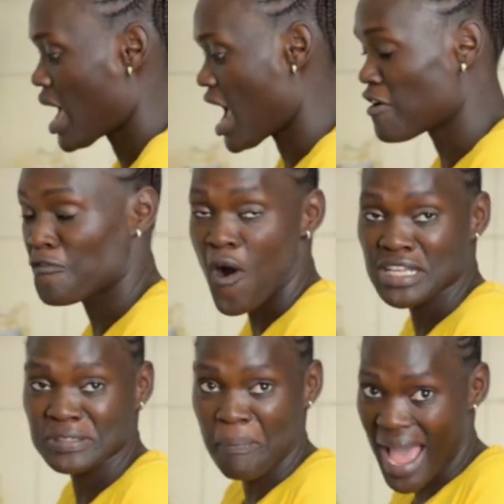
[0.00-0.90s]
And for our
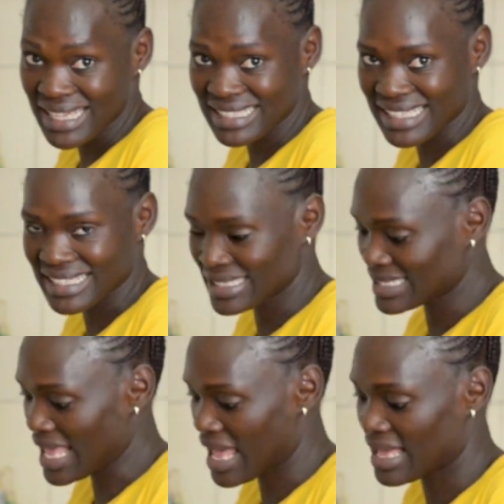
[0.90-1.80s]

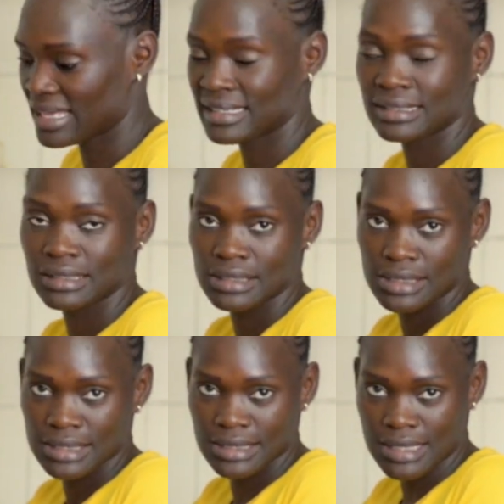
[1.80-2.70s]
spices,
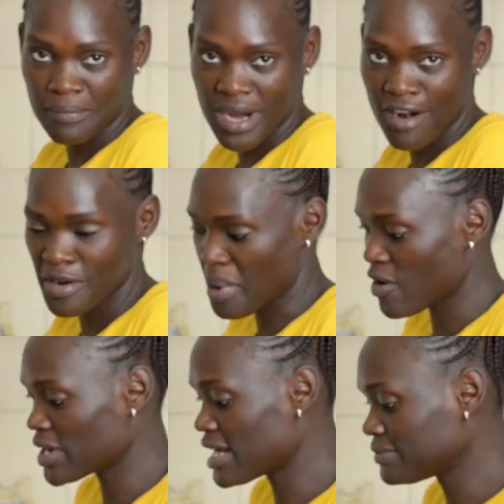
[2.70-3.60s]
some curry
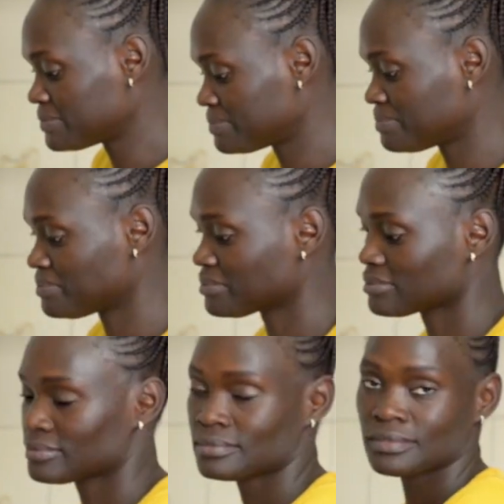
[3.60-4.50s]
powder,
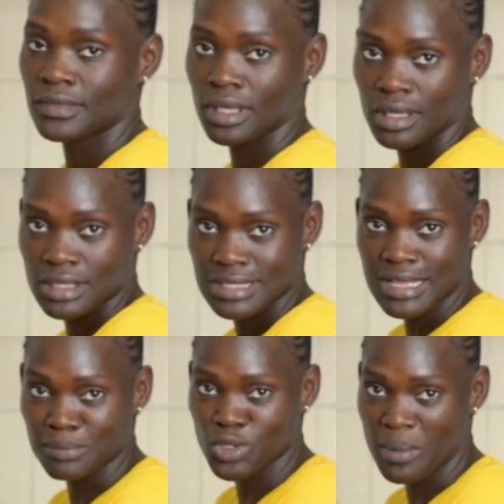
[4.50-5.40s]

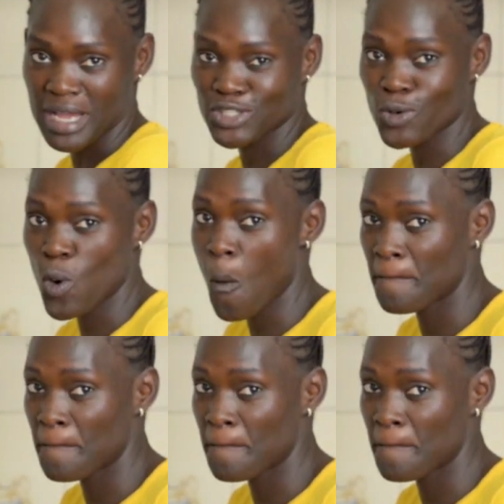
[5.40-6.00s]
some tomato